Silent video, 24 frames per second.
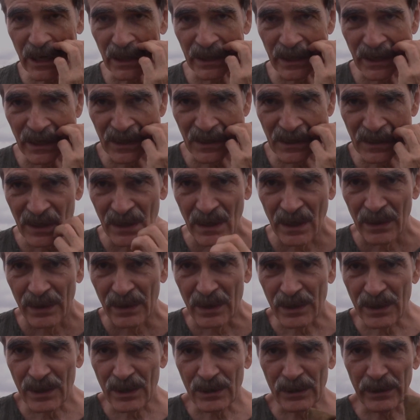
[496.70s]
is
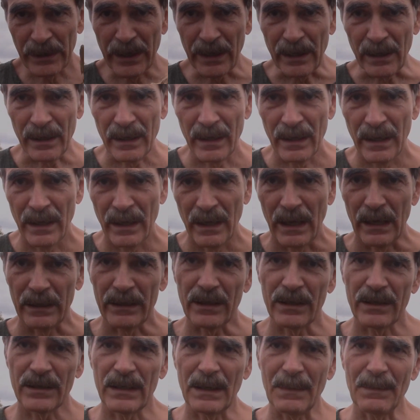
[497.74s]
the sling. It's
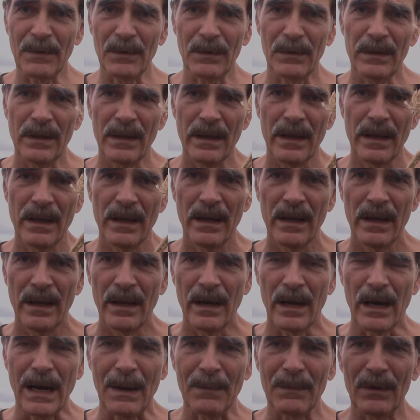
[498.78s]
a simple,
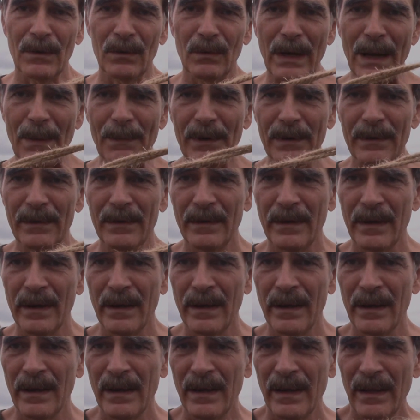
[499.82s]
humble weapon.
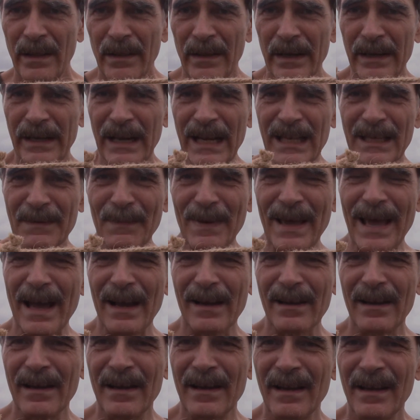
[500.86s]
It dates
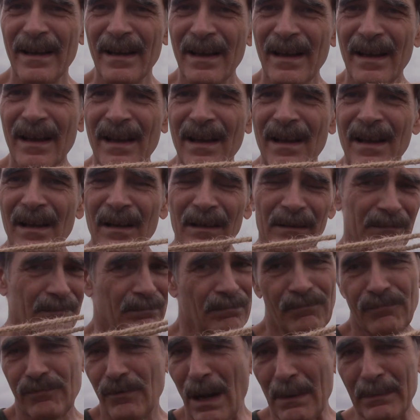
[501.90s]
back
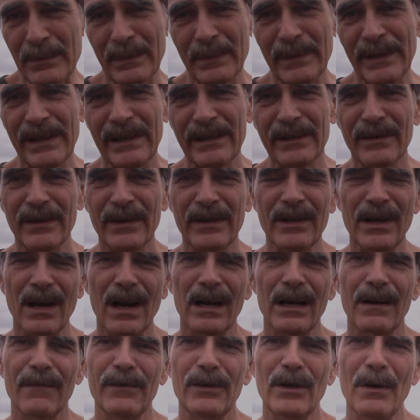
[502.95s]
probably to the
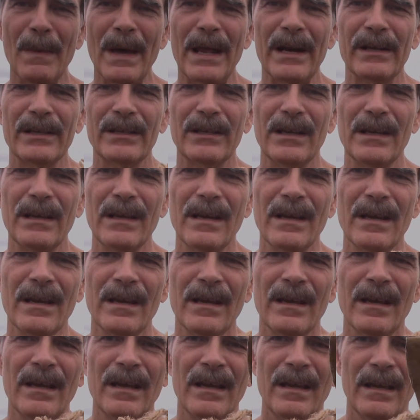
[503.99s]
dawn of humanity.
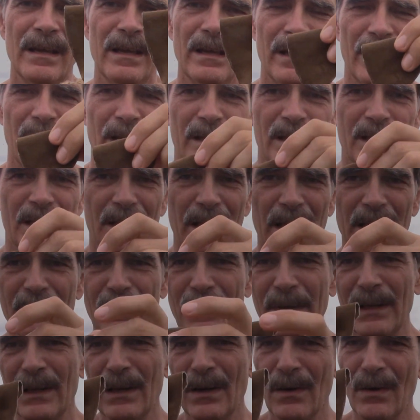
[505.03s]
It's
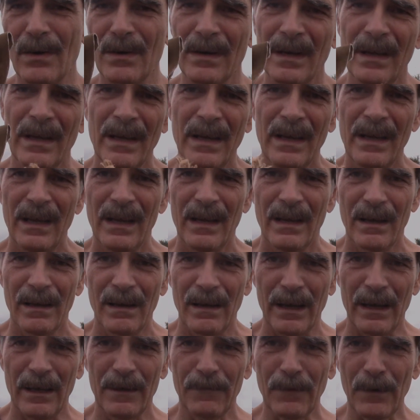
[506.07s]
been known,
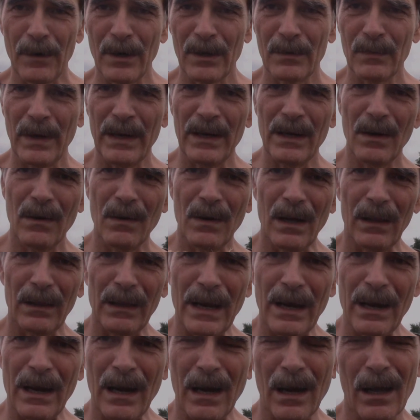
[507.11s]
as far as we know,
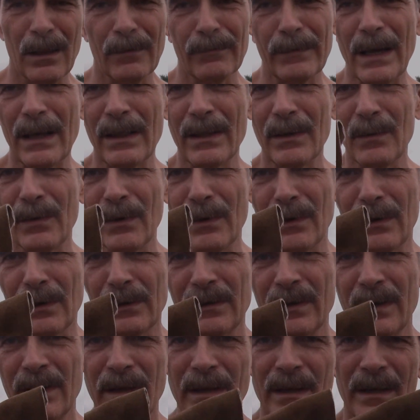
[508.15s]
all around the
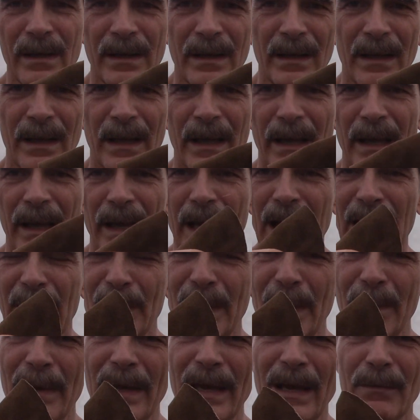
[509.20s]
world. It can
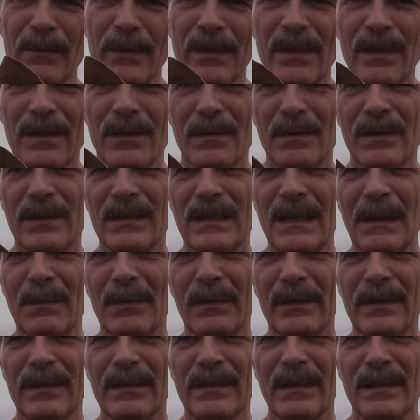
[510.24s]
be made with the
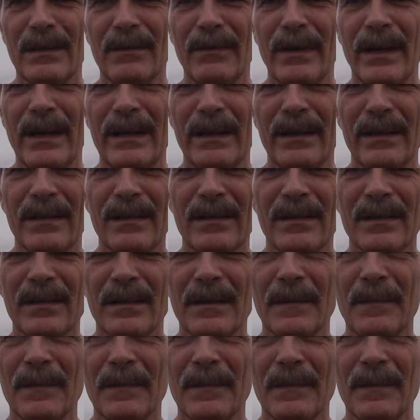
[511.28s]
simplest ingredients,